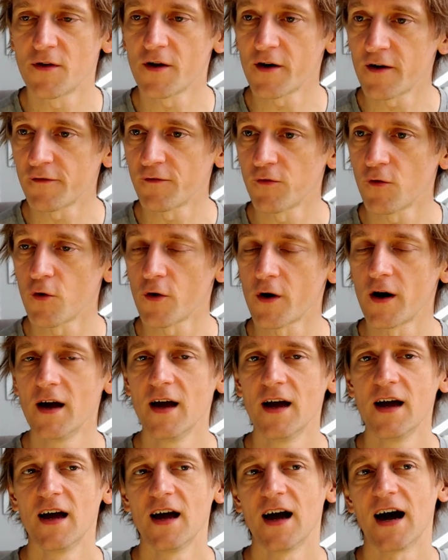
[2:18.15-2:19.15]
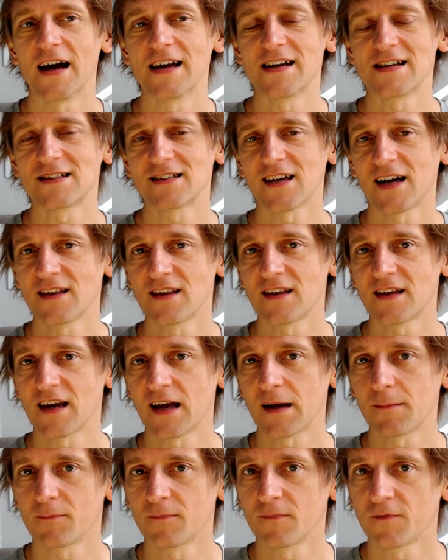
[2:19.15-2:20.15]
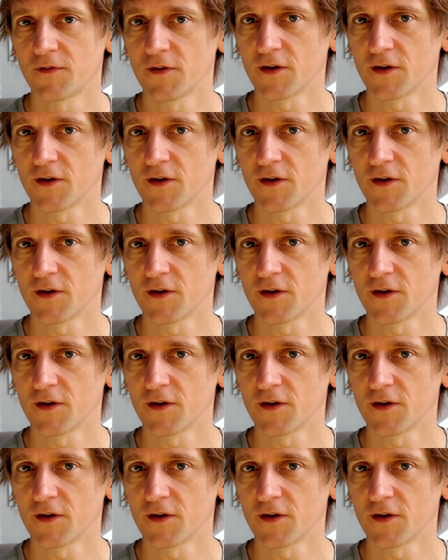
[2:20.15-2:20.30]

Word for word: Therefore, I decided I'm